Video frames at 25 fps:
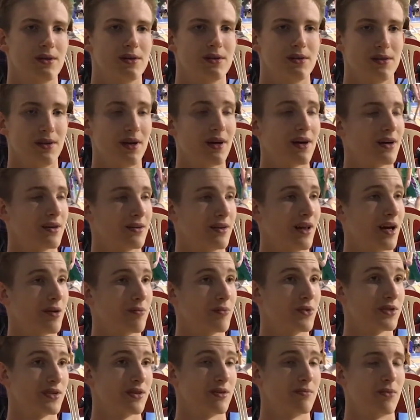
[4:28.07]

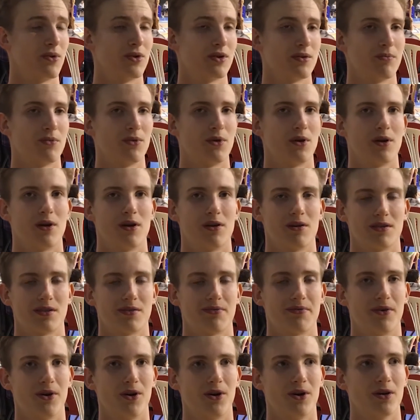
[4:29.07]
as
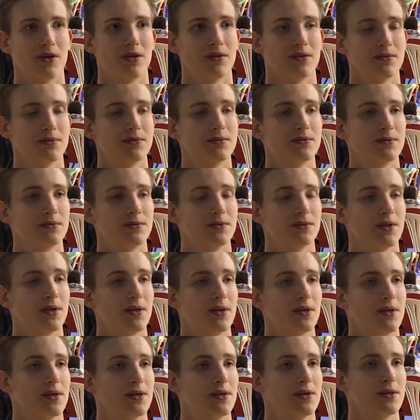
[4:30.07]
four.
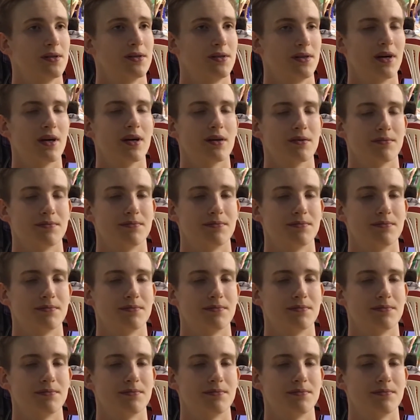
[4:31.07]
Yeah.